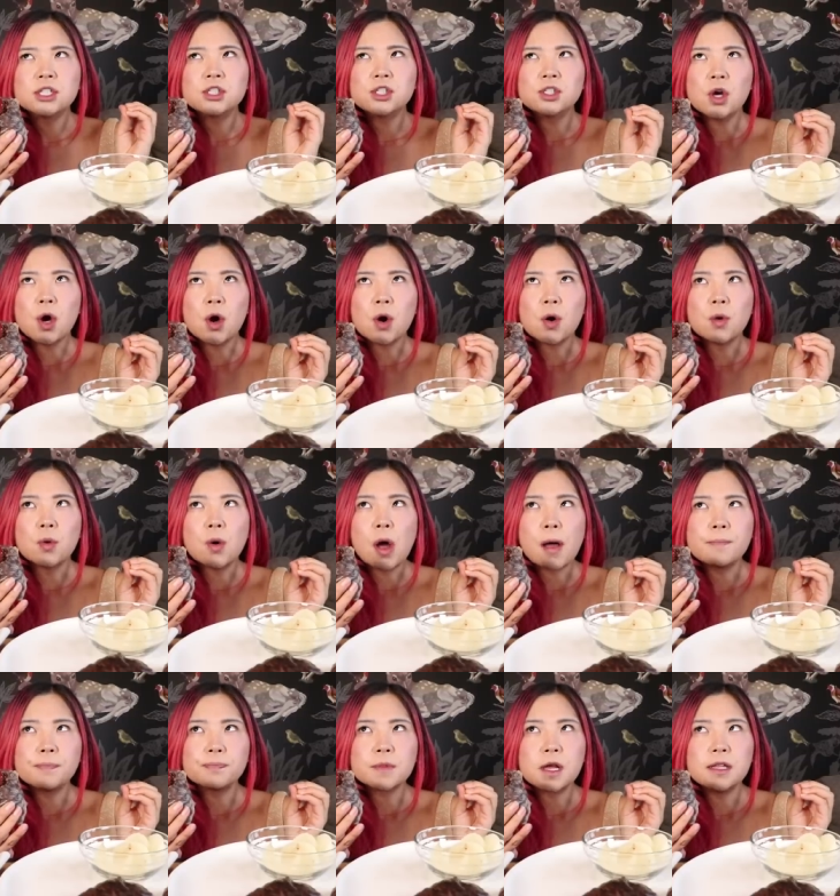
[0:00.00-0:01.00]

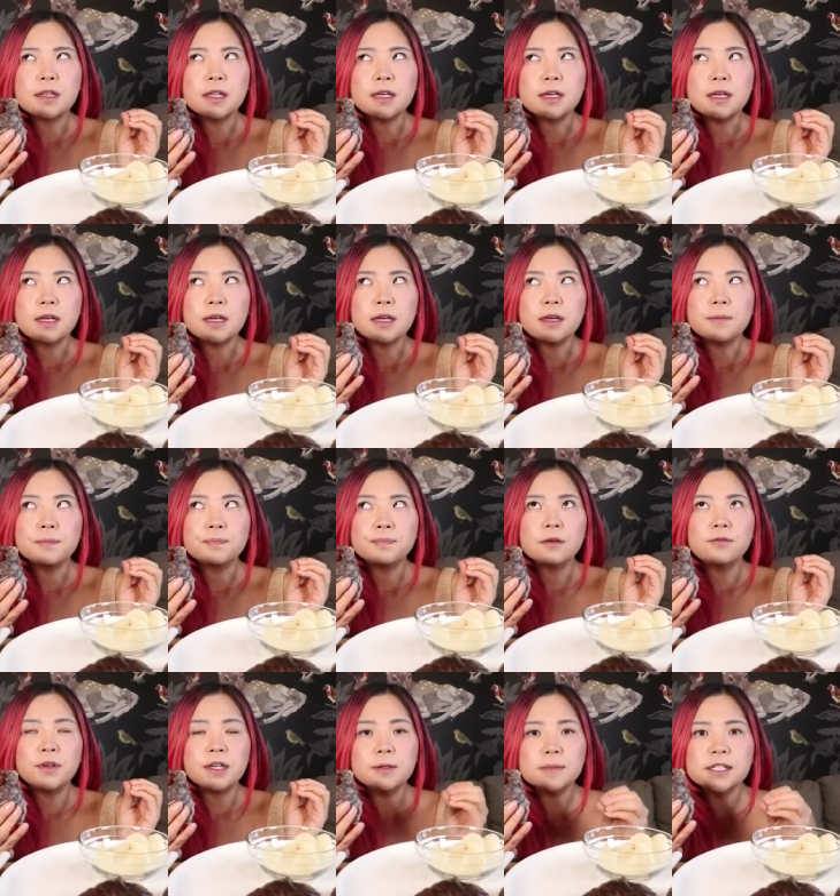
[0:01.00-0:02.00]
So the
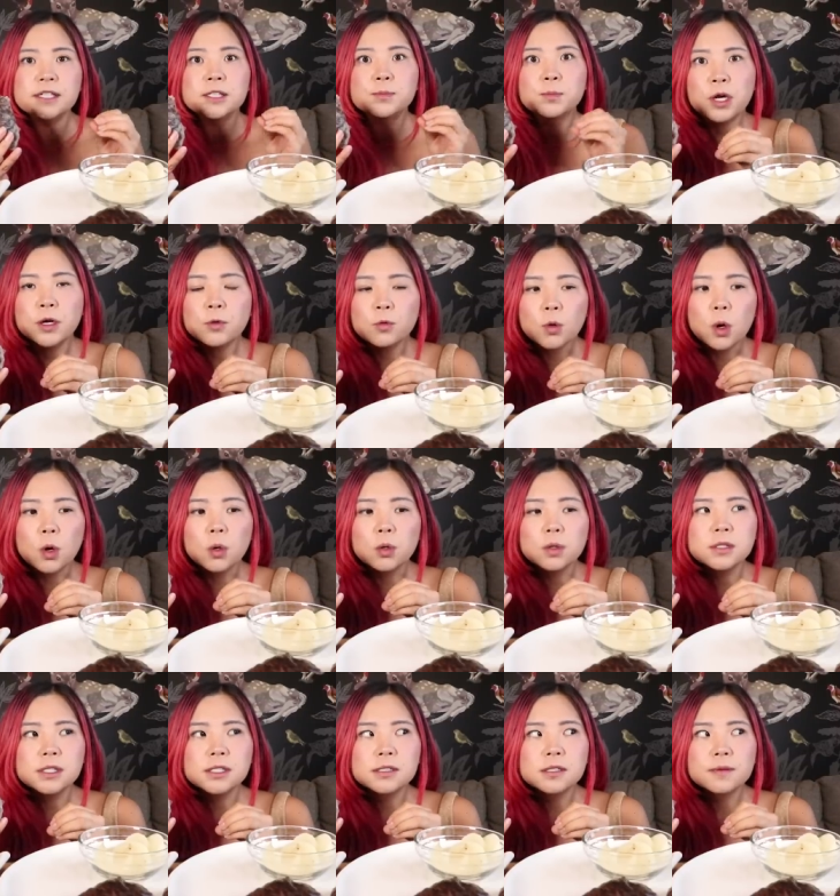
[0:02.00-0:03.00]
Vietnamese spring
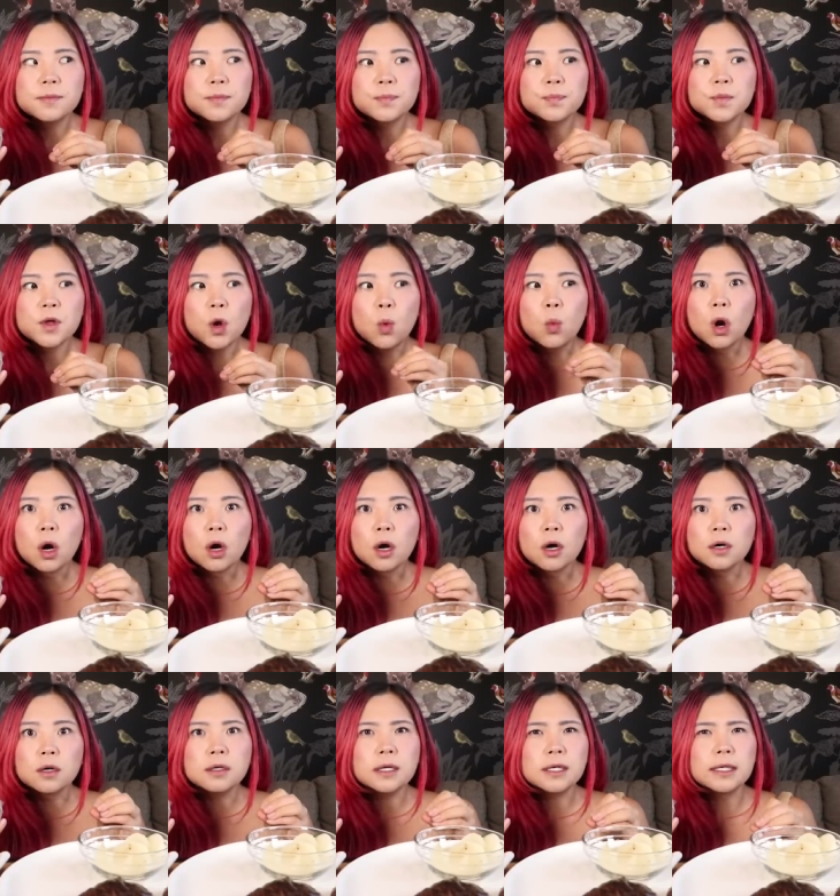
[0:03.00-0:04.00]
rolls
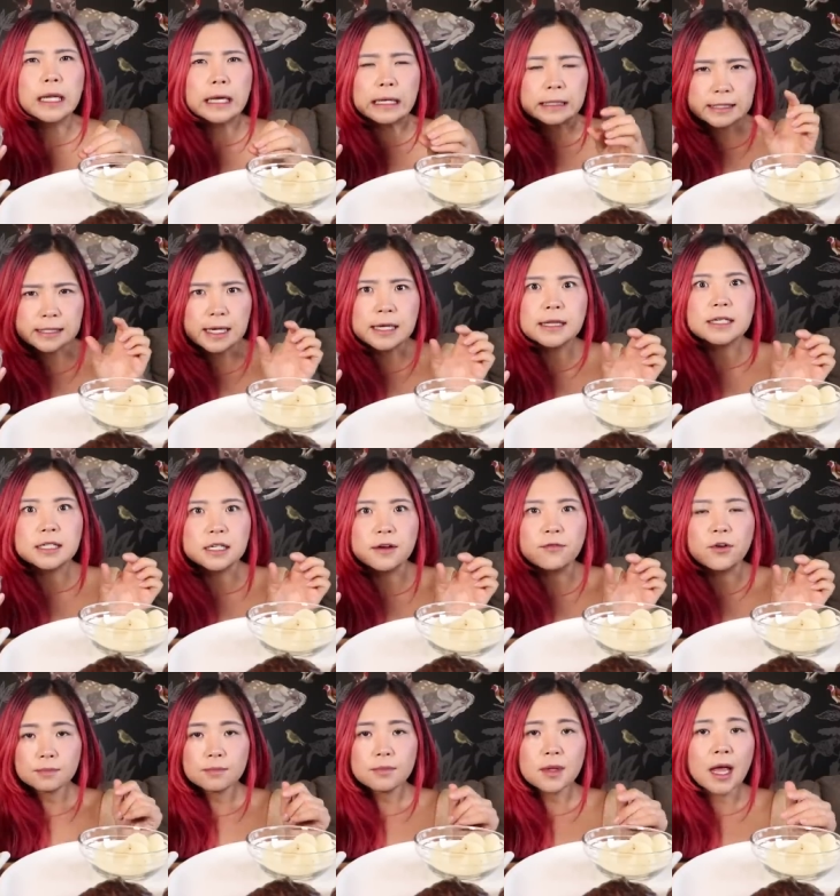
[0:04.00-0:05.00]
were like slightly
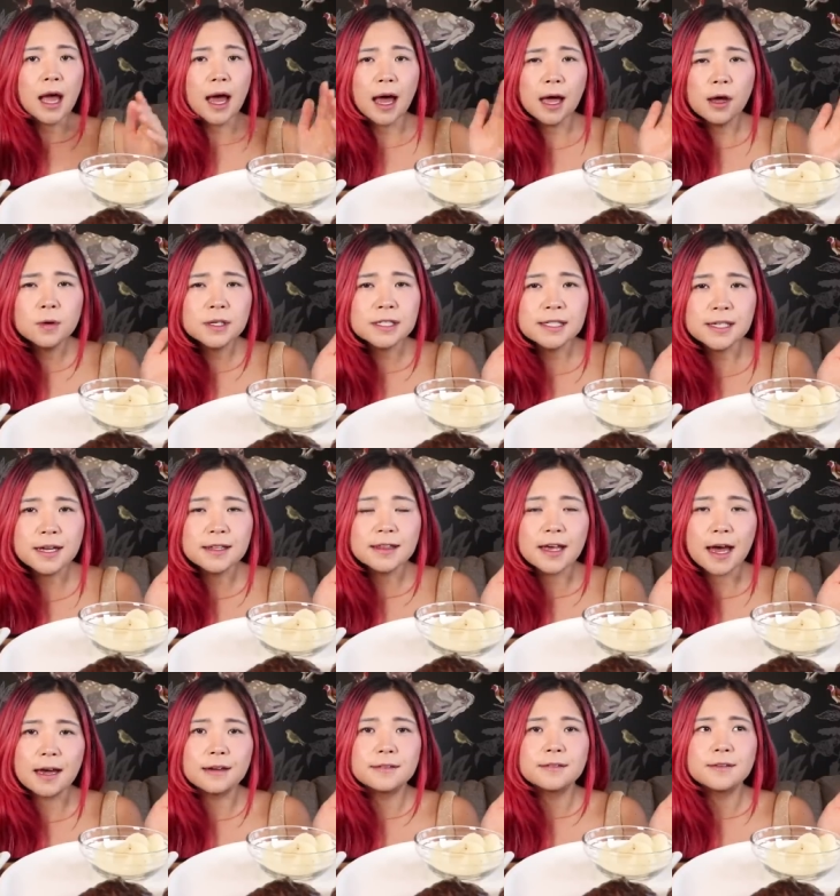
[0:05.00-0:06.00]
different. I always say
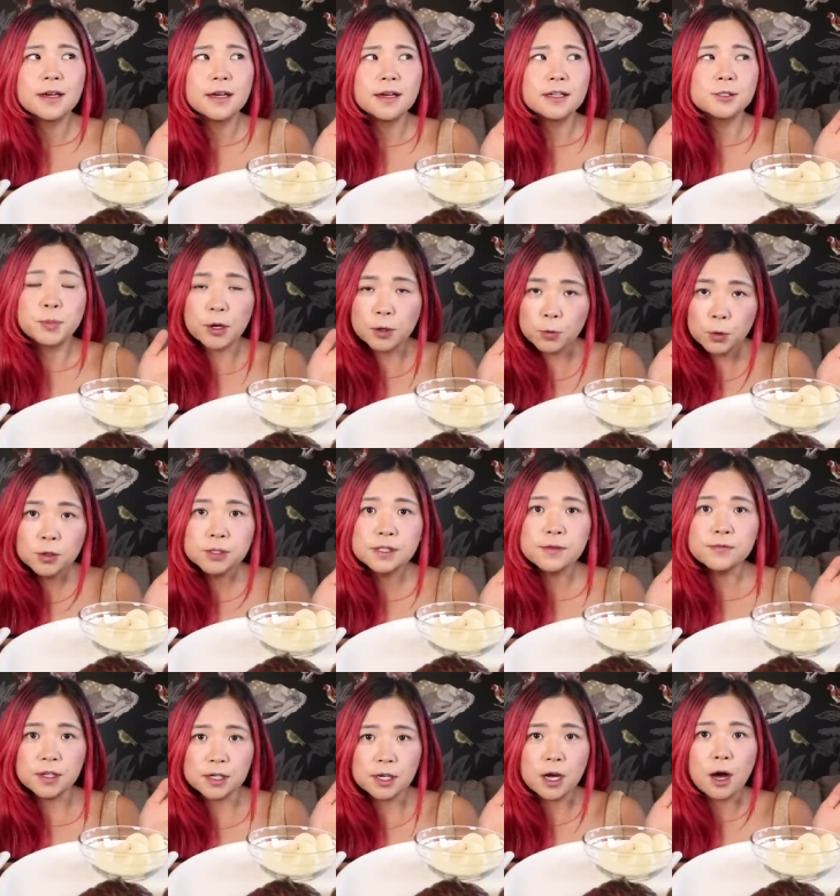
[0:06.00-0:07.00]
that spring rolls
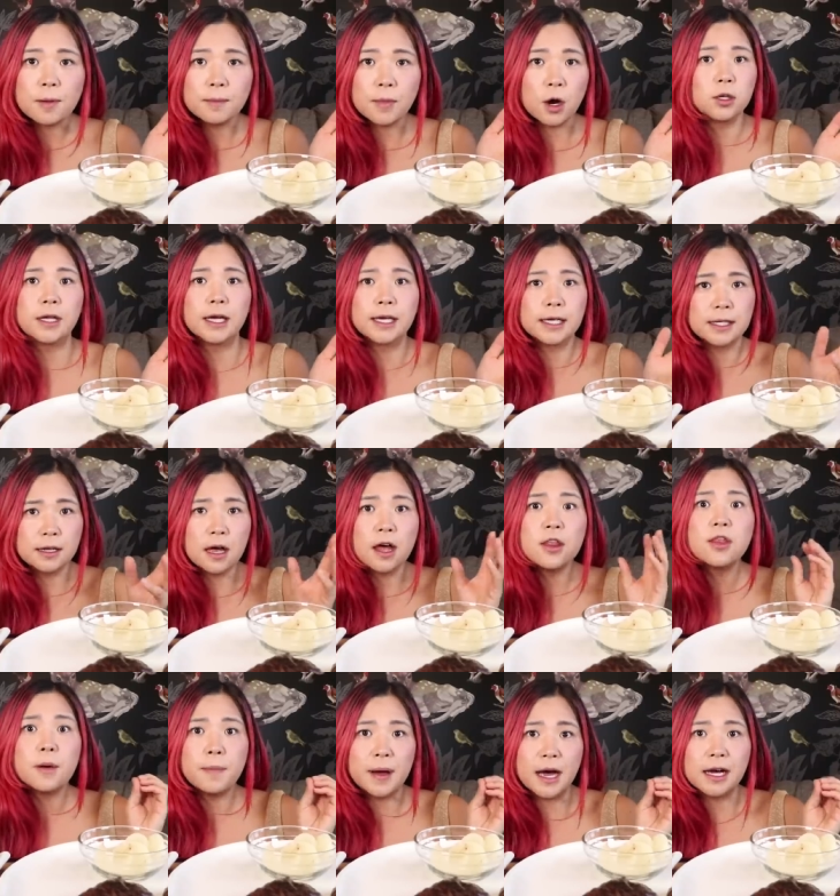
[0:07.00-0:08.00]
in Vietnam are like
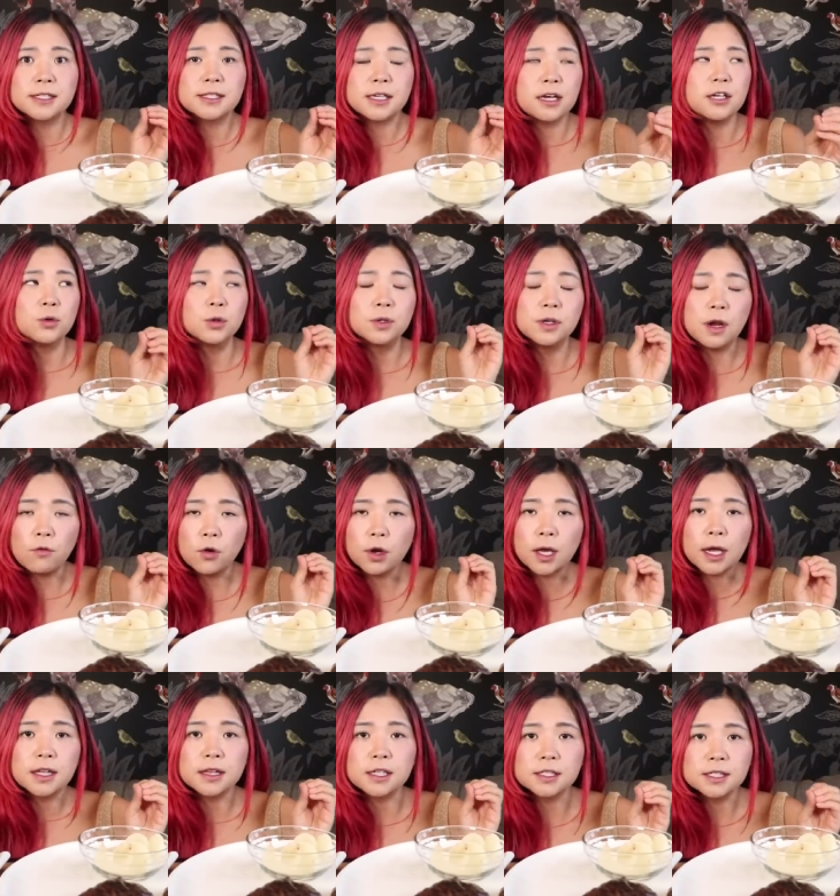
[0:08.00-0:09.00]
the best and you will never
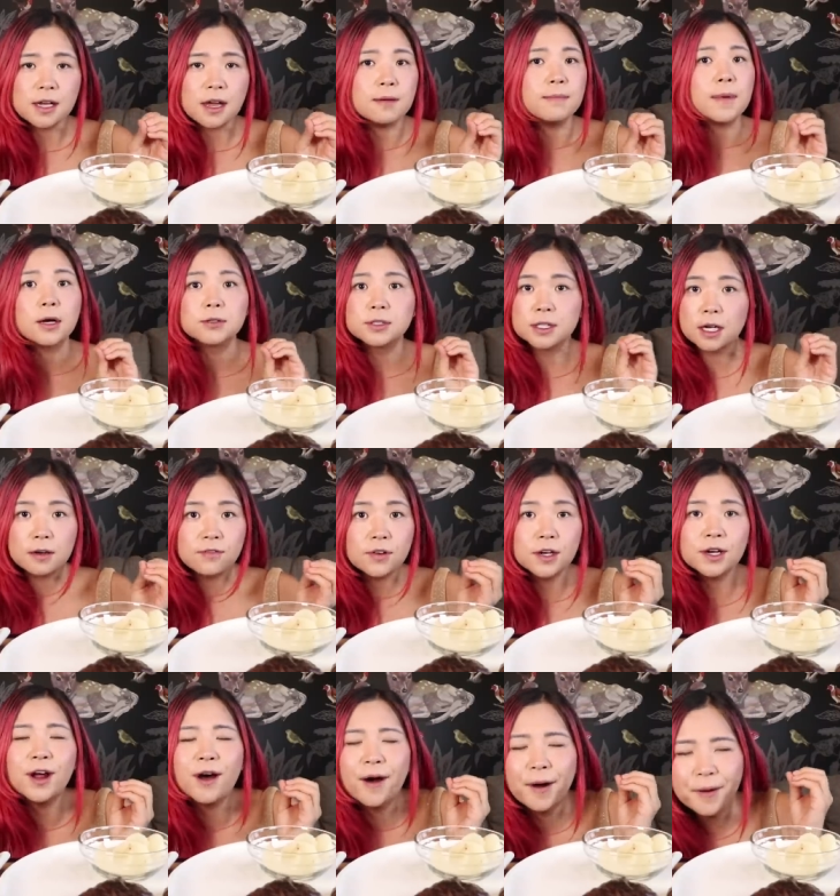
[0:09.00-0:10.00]
get it the same outside of
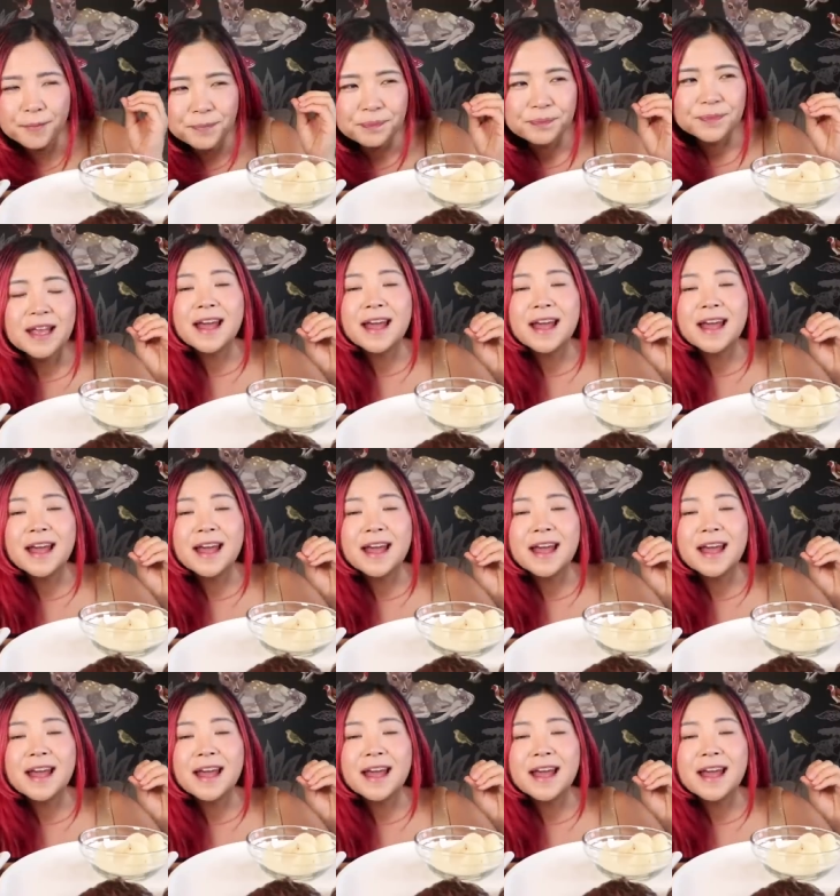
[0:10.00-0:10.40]
Vietnam.